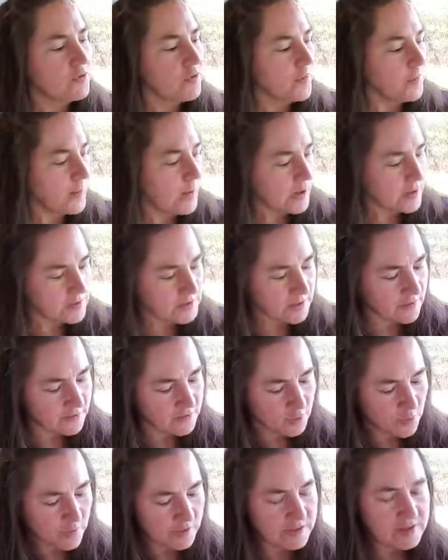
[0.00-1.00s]
for a box of
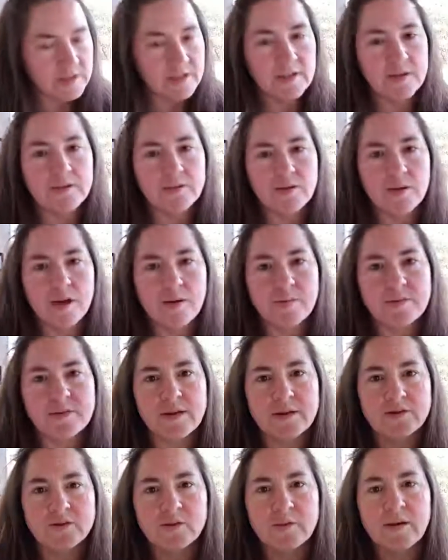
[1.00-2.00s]
20, so it comes
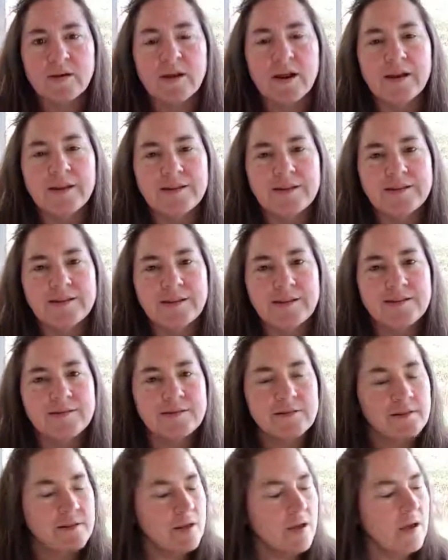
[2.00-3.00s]
out to about 90
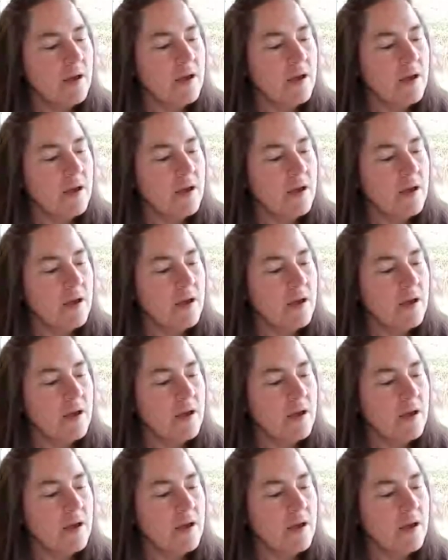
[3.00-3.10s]
cents